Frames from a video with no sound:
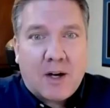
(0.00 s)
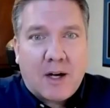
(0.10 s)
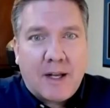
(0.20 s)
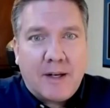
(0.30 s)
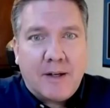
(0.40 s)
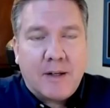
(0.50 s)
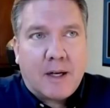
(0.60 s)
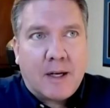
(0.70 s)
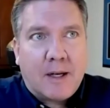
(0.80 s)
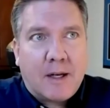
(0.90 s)
on,
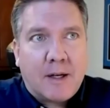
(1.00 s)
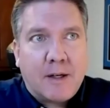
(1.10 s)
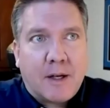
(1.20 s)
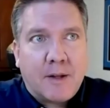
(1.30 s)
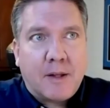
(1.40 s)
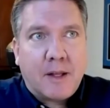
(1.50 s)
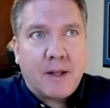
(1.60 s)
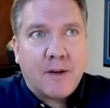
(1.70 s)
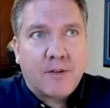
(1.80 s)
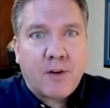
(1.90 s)
uh, on
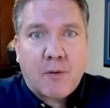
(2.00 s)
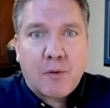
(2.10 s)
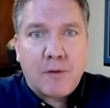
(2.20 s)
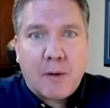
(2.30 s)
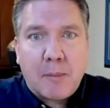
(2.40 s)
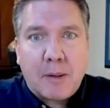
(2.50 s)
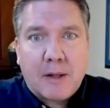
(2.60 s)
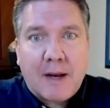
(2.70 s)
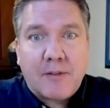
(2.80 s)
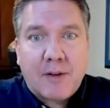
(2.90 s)
the software development
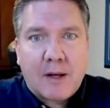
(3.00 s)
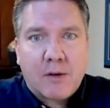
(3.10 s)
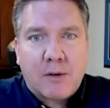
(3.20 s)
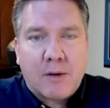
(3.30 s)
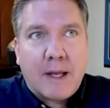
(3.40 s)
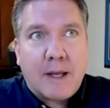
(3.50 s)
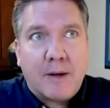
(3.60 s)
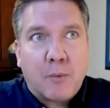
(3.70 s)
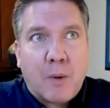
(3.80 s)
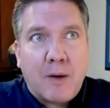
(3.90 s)
lifecycle,
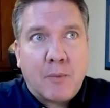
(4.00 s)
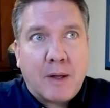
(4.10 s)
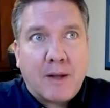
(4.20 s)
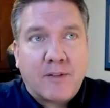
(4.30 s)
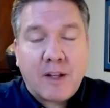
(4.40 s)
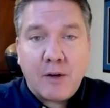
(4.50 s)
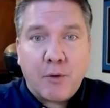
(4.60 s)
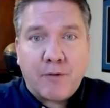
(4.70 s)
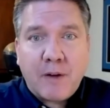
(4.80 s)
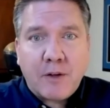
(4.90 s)
and when we mm-hmm. see
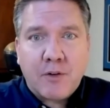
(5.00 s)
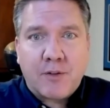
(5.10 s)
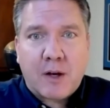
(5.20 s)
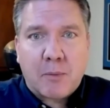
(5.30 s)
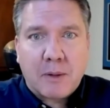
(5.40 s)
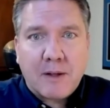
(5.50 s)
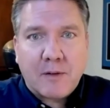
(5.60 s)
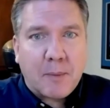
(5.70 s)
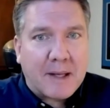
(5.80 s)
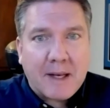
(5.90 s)
new features that are
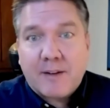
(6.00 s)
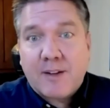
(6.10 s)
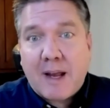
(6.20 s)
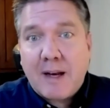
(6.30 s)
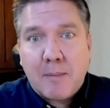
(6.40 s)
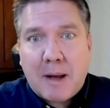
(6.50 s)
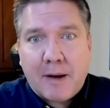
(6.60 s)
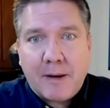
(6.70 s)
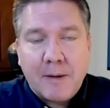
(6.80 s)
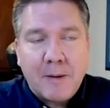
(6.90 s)
released, and we get excited
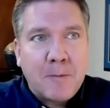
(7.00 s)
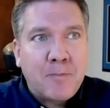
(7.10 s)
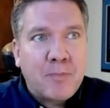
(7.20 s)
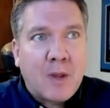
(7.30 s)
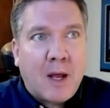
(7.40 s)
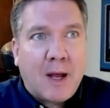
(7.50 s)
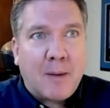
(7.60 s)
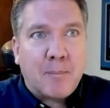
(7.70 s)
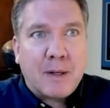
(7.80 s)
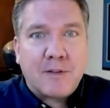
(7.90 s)
about it,
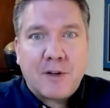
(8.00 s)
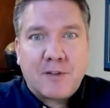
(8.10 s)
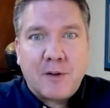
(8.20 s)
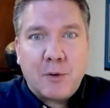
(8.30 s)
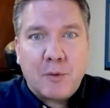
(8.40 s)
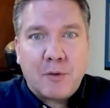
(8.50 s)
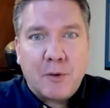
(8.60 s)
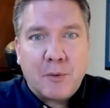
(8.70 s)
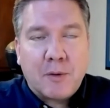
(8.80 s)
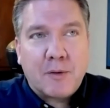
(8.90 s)
um, but just to
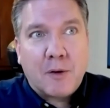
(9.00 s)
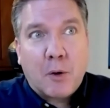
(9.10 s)
to to